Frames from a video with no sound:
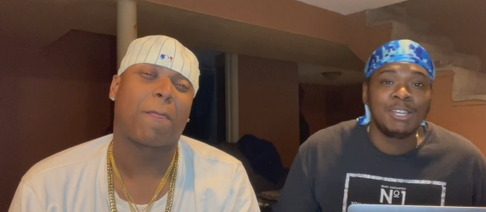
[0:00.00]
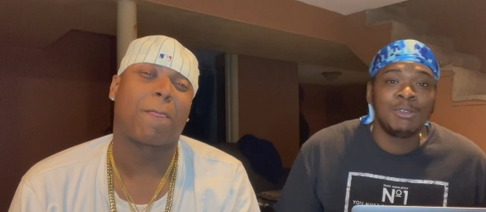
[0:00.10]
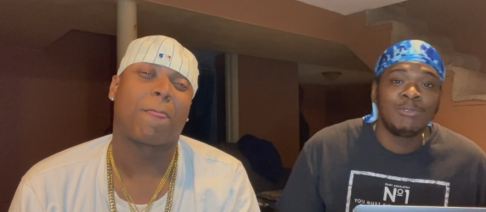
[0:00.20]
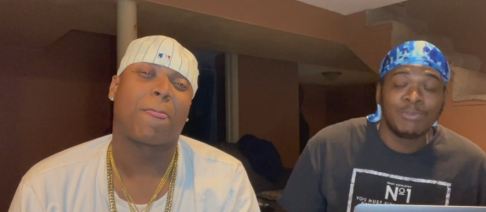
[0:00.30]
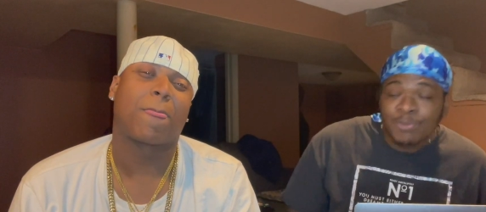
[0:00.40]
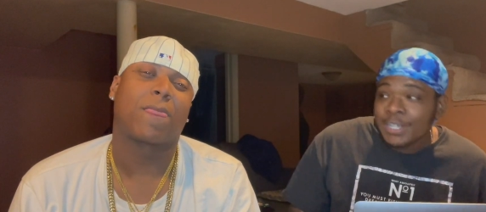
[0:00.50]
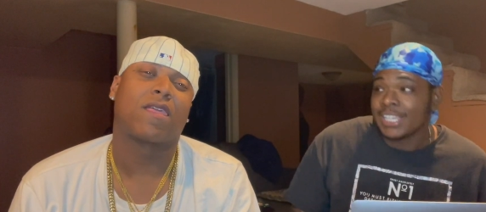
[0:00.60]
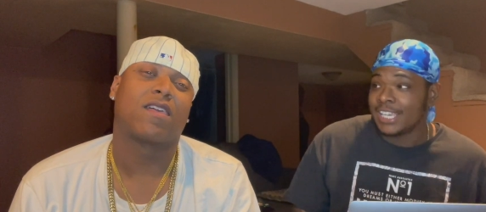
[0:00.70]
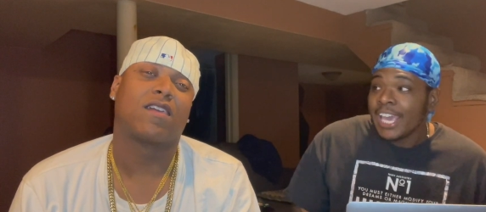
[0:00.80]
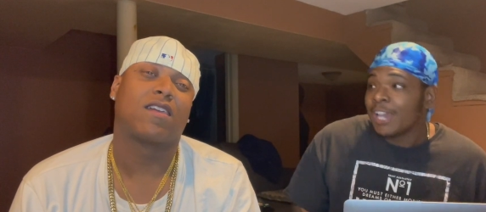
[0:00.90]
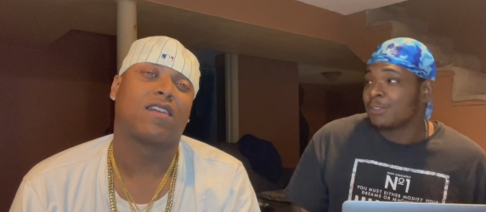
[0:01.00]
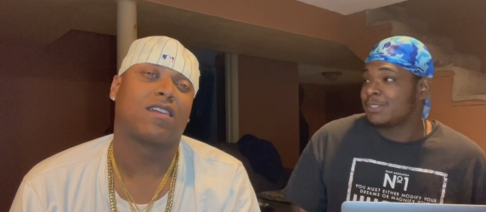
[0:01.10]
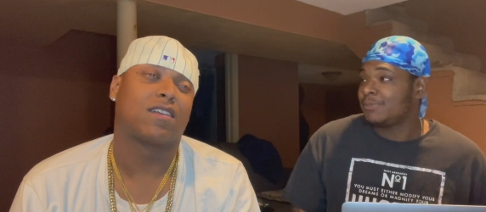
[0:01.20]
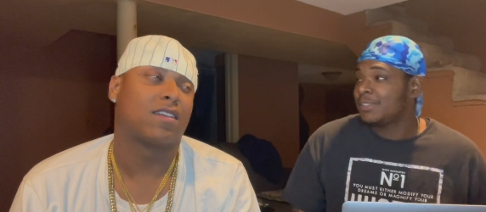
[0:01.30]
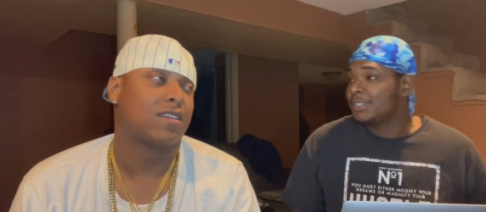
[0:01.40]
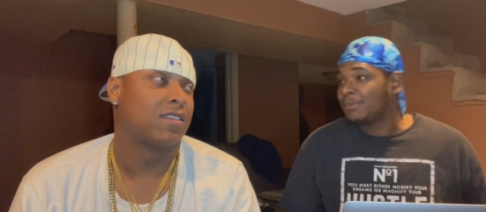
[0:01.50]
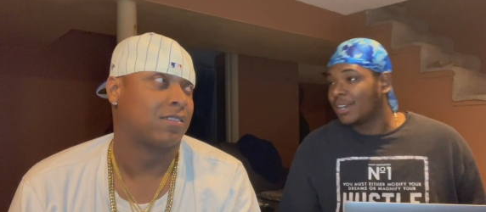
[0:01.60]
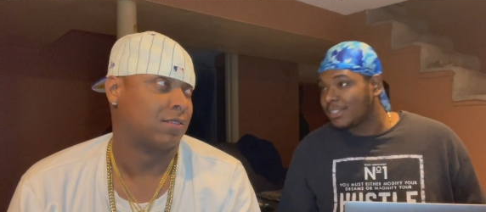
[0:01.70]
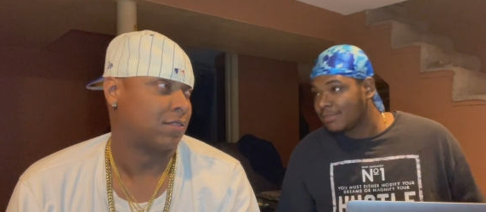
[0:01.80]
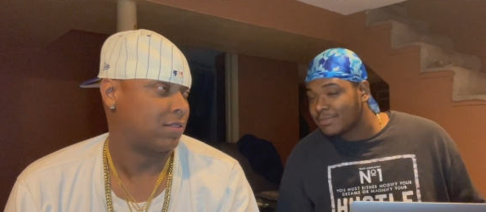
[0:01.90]
Speaker 1: Free kills, if anybody.
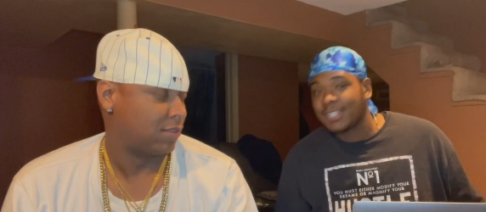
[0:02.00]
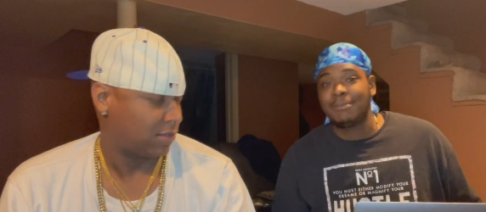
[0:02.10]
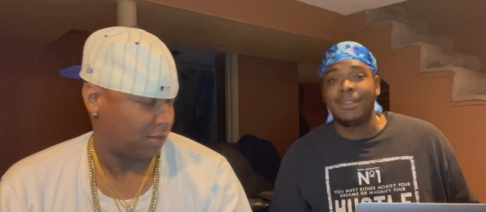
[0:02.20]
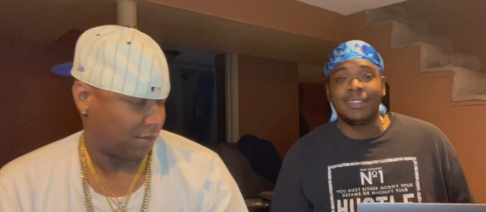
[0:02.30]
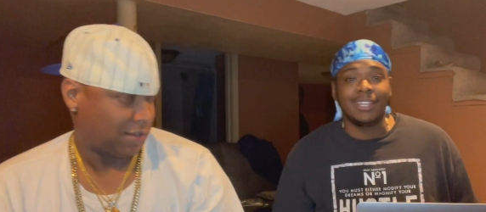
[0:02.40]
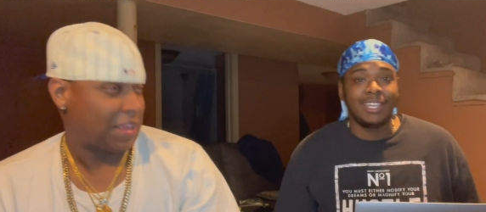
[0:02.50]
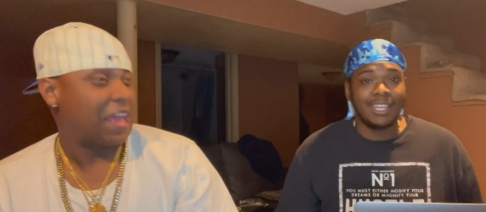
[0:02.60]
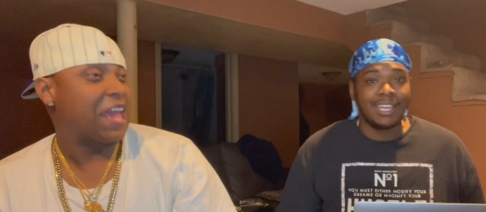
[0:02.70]
I'm talking about the get.